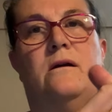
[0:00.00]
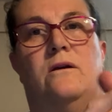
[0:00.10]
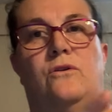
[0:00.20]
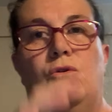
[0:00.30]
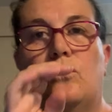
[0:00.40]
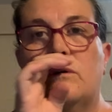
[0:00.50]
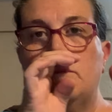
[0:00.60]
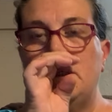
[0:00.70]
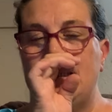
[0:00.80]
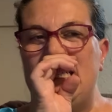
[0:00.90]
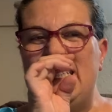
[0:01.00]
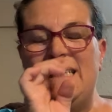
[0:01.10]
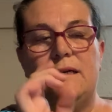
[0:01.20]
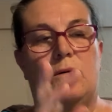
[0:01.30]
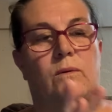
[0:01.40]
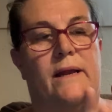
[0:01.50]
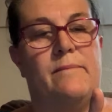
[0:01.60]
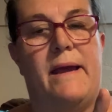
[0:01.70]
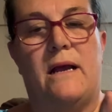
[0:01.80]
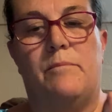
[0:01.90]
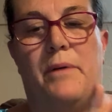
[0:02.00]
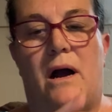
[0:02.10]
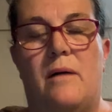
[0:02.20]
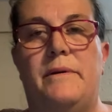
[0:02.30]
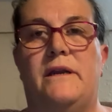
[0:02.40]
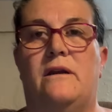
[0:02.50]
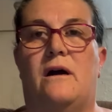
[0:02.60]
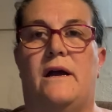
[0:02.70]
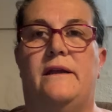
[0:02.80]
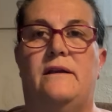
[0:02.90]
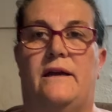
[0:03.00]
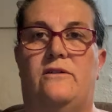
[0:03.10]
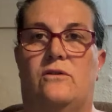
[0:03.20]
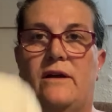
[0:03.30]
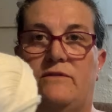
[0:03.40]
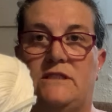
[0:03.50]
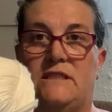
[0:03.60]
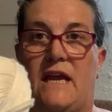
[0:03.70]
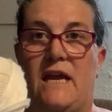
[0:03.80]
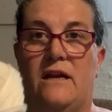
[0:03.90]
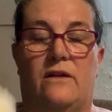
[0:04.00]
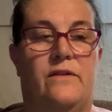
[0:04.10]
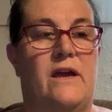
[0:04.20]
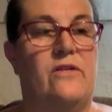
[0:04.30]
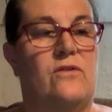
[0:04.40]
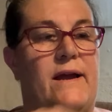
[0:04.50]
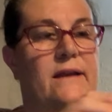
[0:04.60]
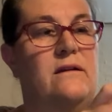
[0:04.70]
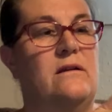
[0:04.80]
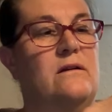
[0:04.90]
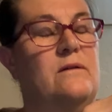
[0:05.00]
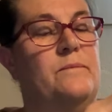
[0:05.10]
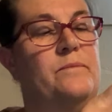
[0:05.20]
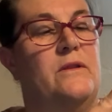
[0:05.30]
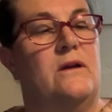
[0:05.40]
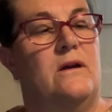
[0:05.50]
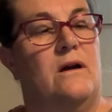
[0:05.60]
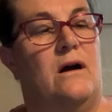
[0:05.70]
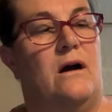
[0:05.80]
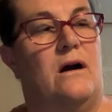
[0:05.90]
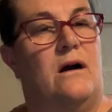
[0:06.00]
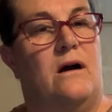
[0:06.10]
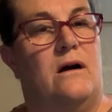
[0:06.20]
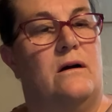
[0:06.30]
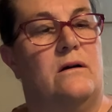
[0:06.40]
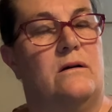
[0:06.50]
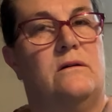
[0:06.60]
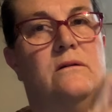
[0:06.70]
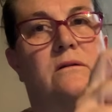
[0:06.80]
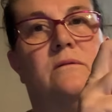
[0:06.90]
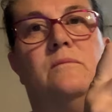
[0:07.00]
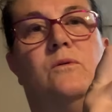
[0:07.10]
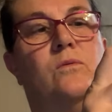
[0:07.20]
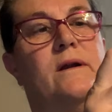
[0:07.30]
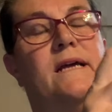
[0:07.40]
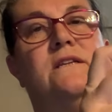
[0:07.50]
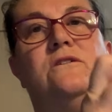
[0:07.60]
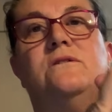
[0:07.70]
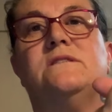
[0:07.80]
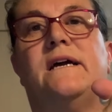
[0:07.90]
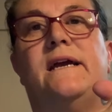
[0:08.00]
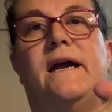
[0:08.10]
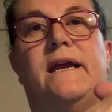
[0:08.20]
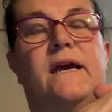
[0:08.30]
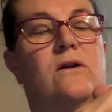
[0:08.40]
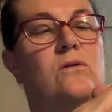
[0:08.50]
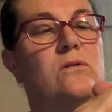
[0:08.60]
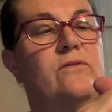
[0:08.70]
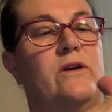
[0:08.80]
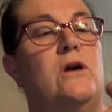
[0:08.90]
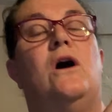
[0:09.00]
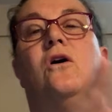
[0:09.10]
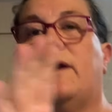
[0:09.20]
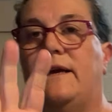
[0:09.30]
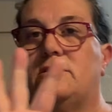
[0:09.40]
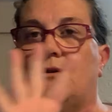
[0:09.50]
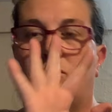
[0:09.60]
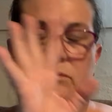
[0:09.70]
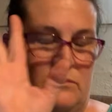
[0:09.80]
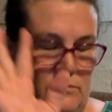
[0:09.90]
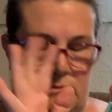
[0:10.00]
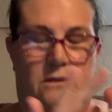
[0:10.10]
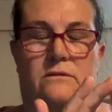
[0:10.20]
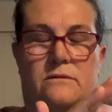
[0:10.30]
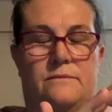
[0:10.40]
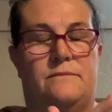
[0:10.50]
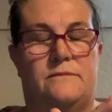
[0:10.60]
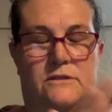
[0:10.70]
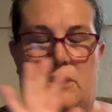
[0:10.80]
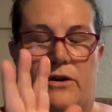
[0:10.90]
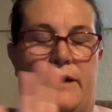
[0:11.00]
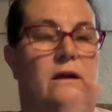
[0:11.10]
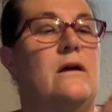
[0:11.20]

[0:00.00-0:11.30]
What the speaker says: Normally when I make a bobbin, I don't have a skein on the other end. But what I do is I get a hold of it. Okay, so, sorry.